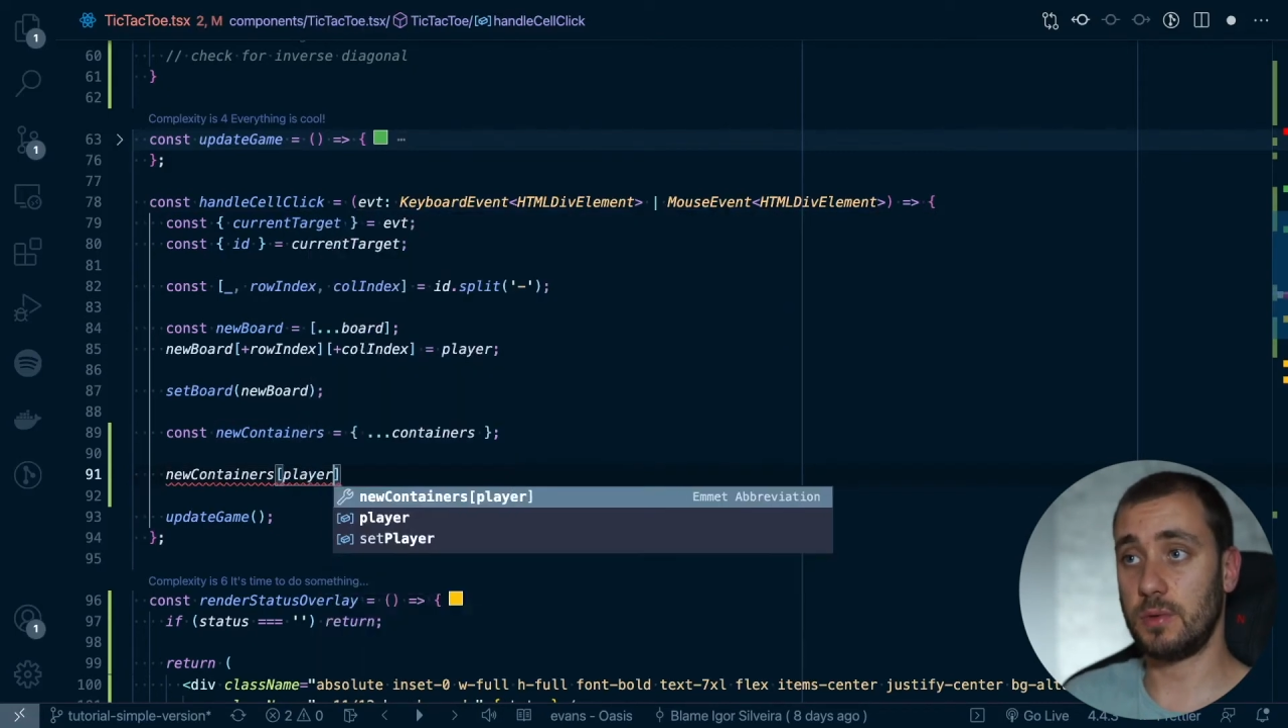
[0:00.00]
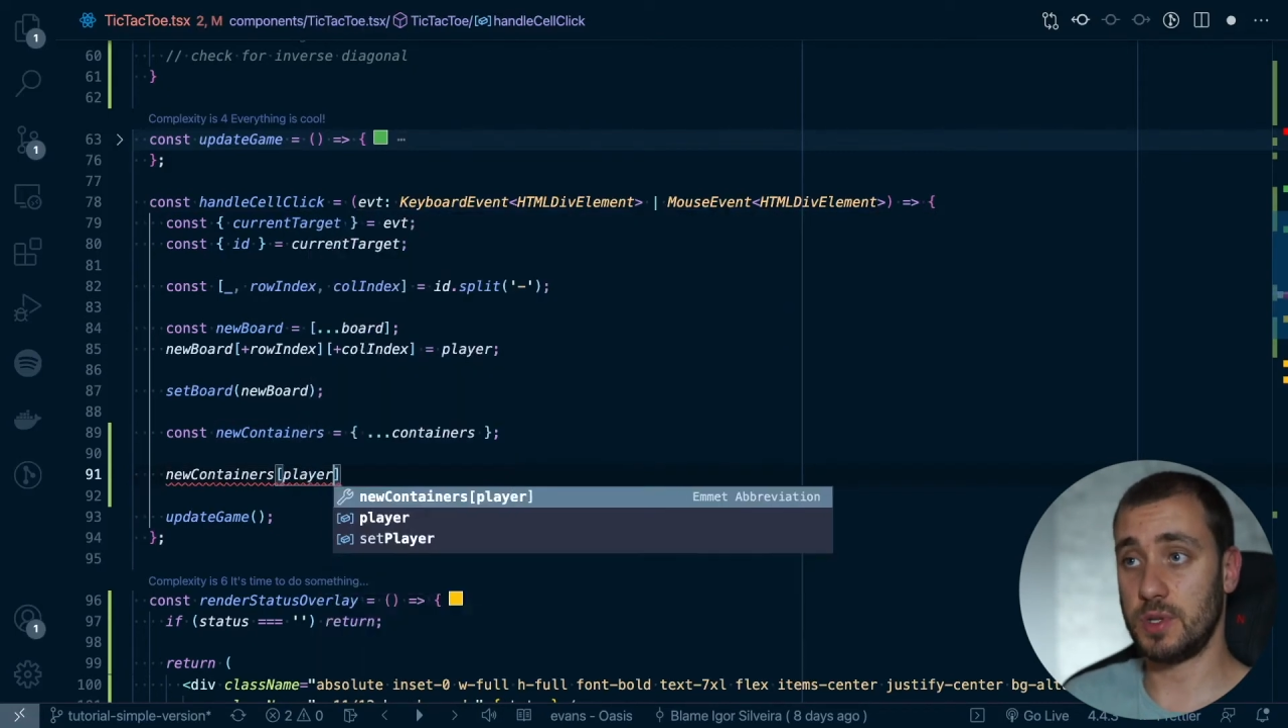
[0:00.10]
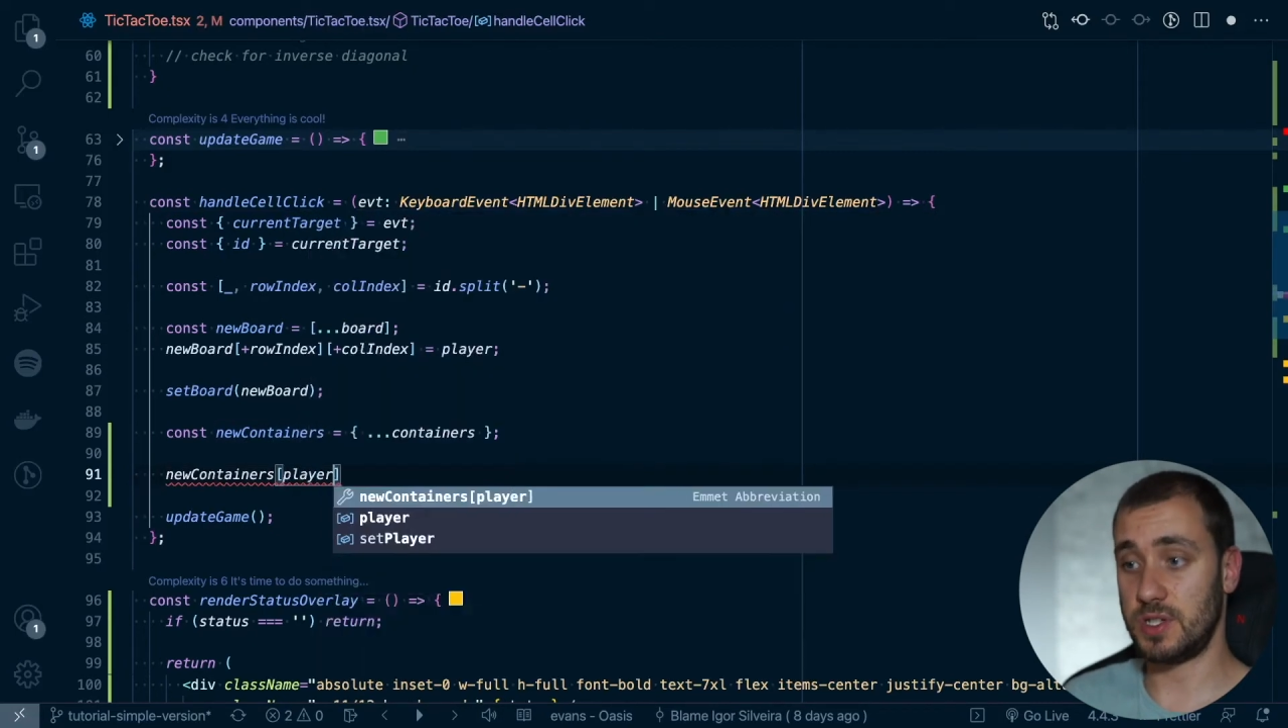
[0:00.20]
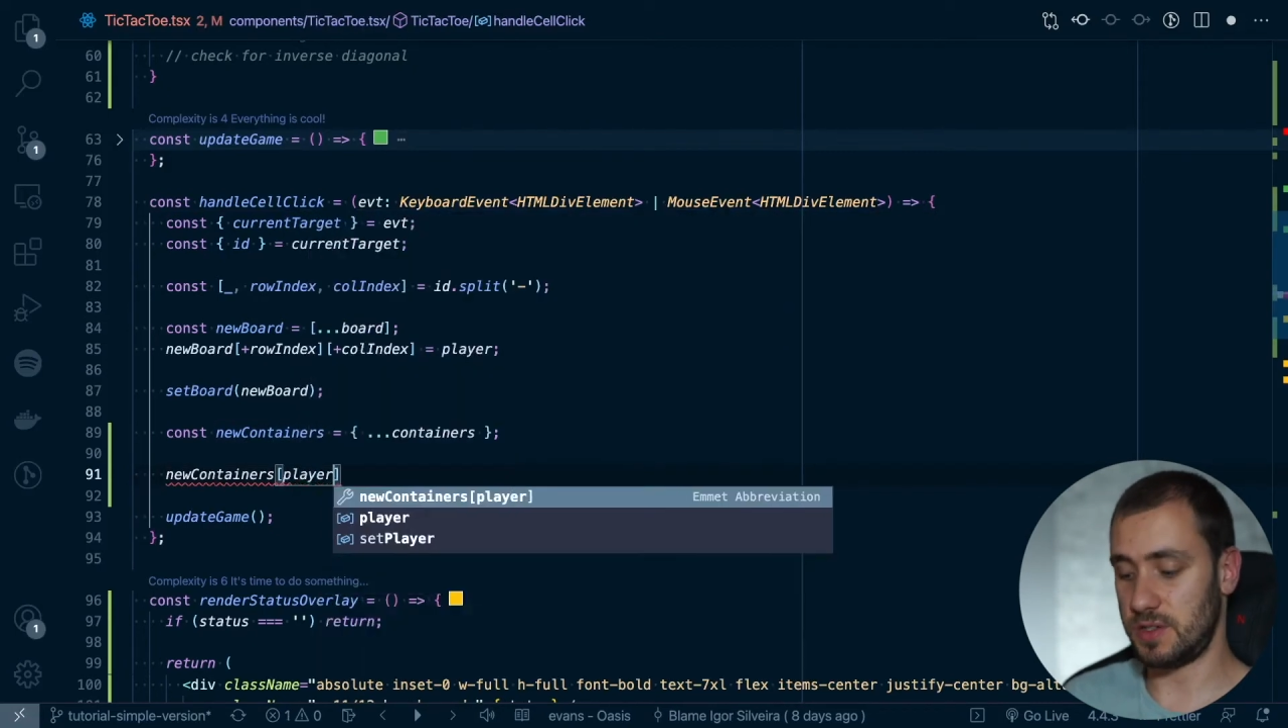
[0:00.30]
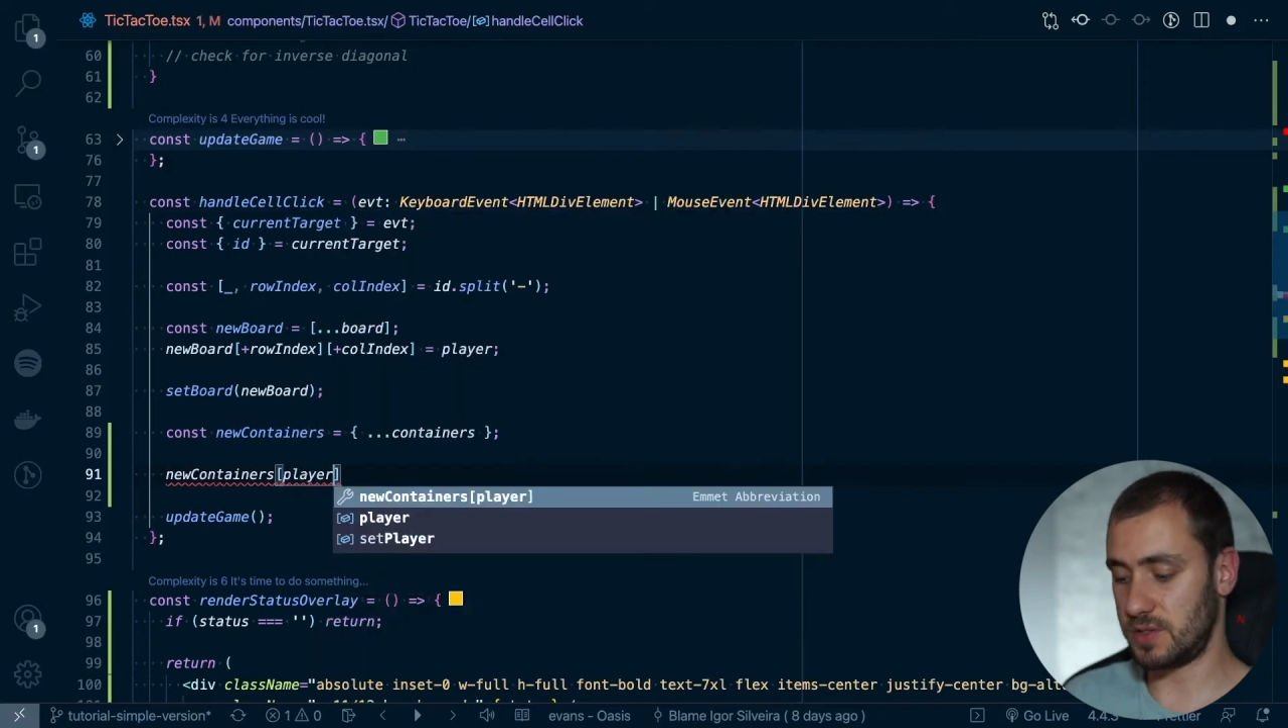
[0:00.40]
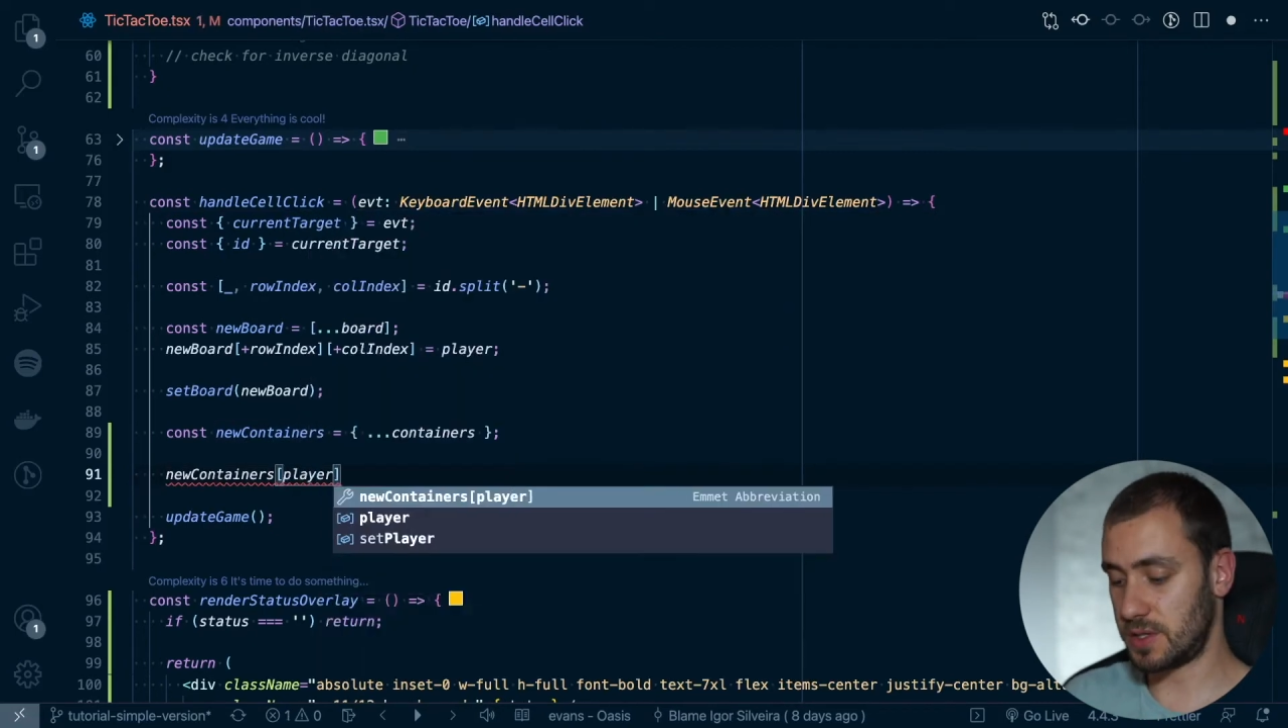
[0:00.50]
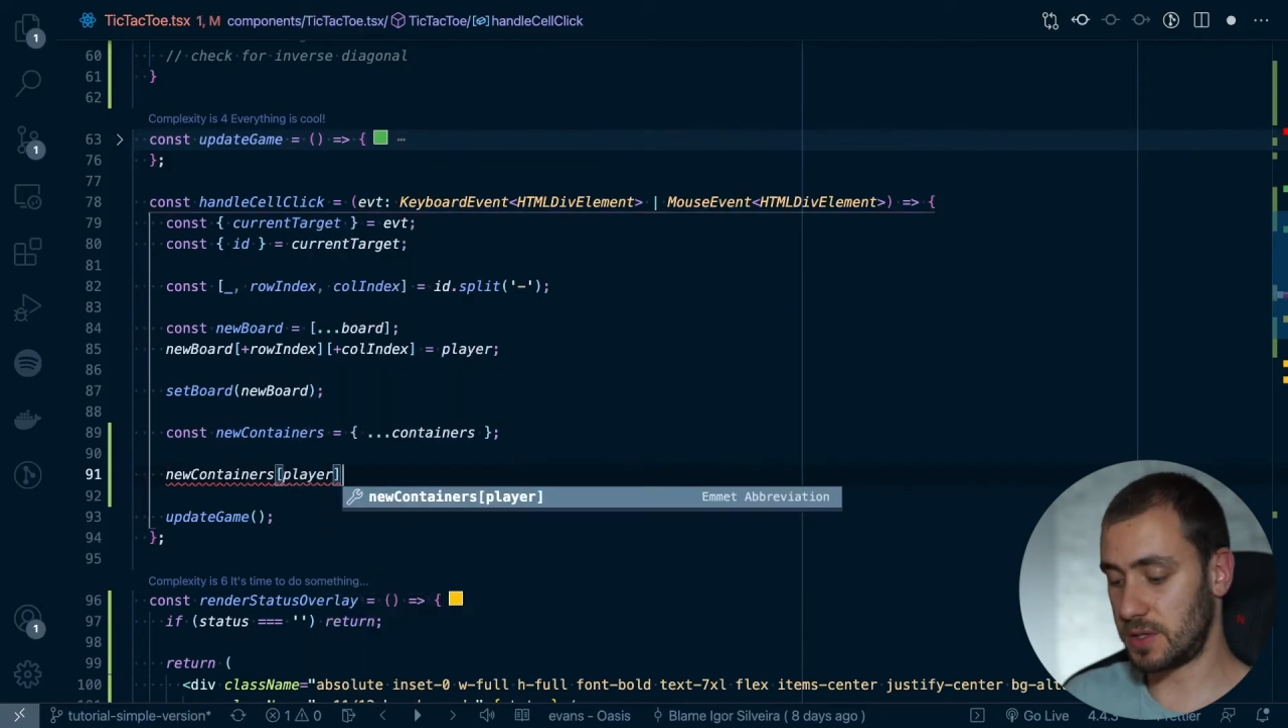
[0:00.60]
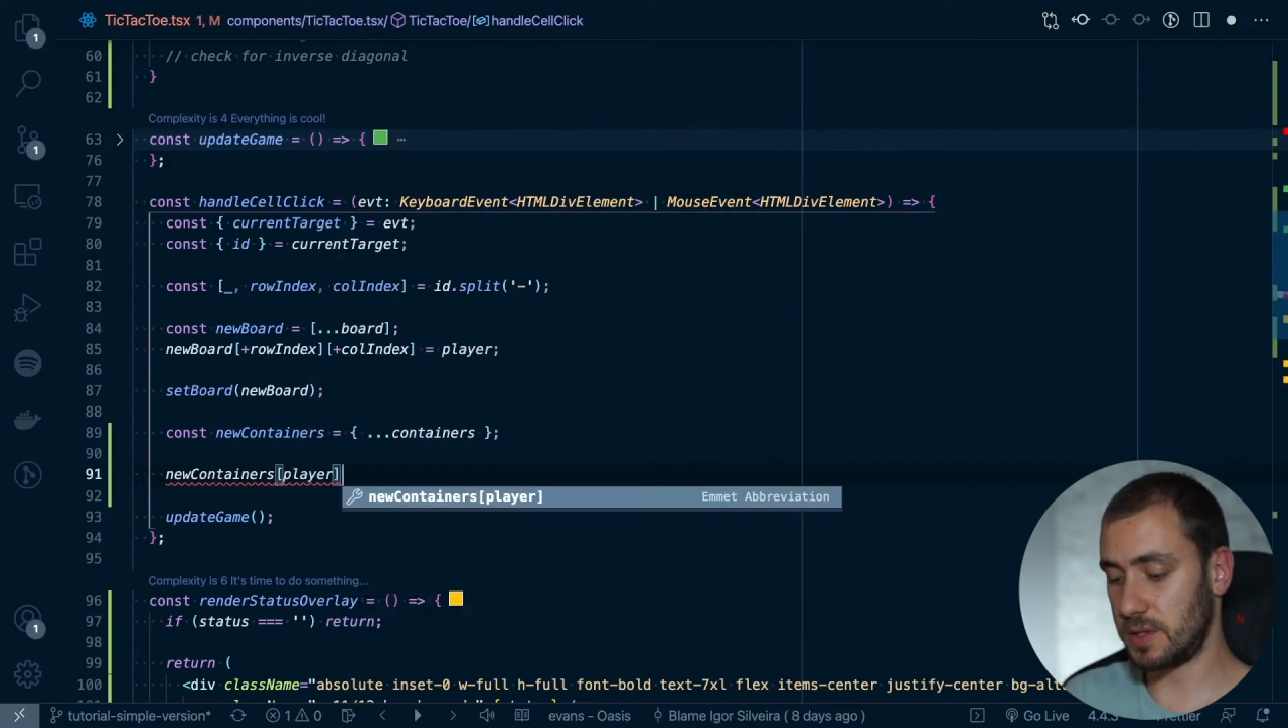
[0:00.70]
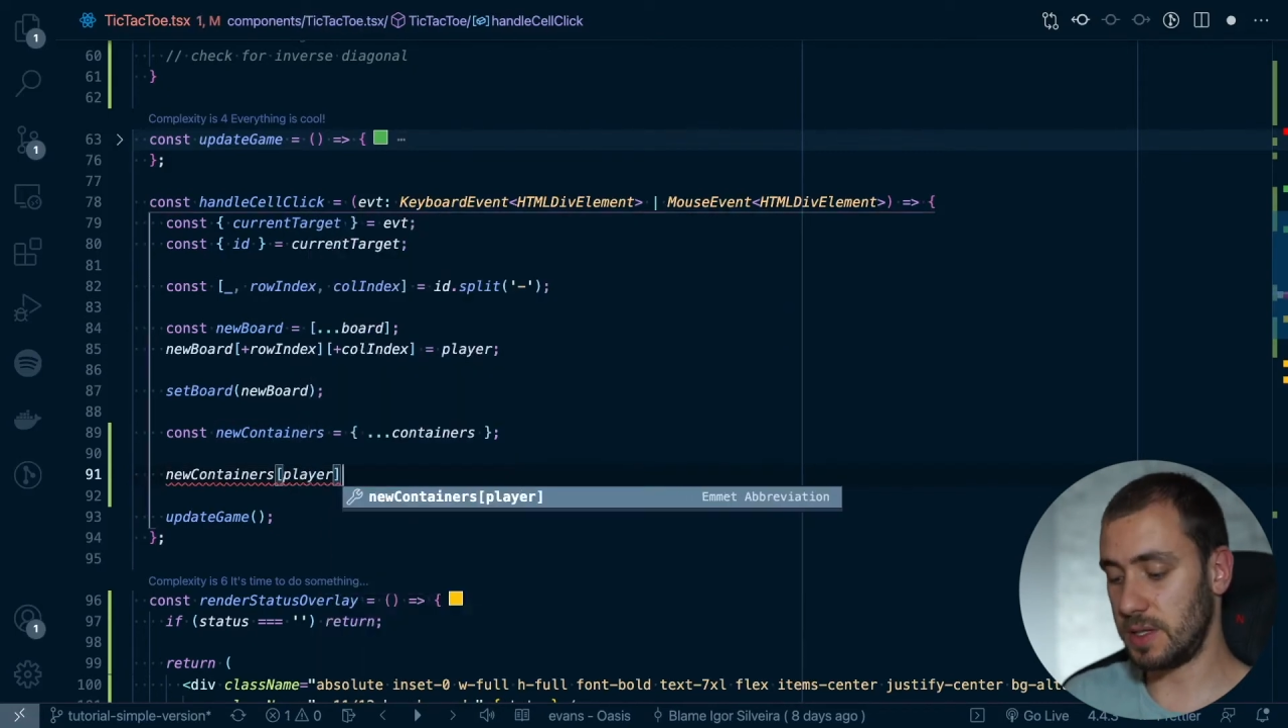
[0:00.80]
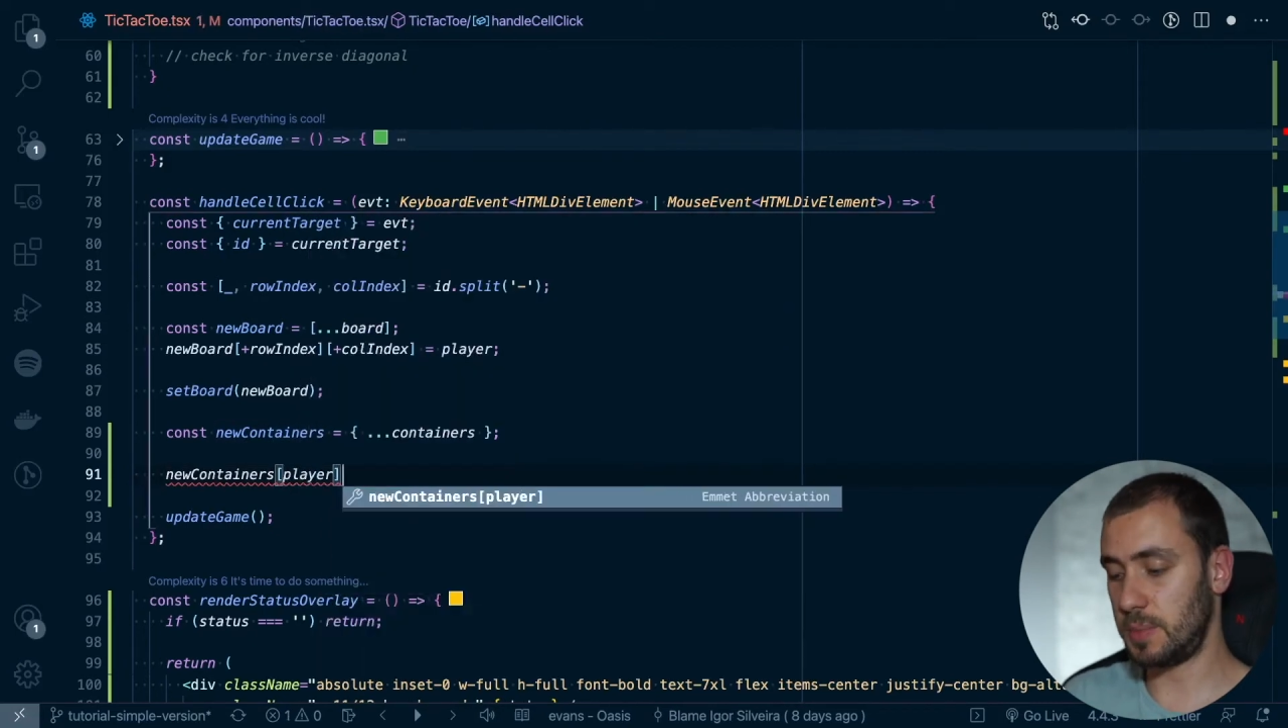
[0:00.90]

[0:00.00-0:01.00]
which is currently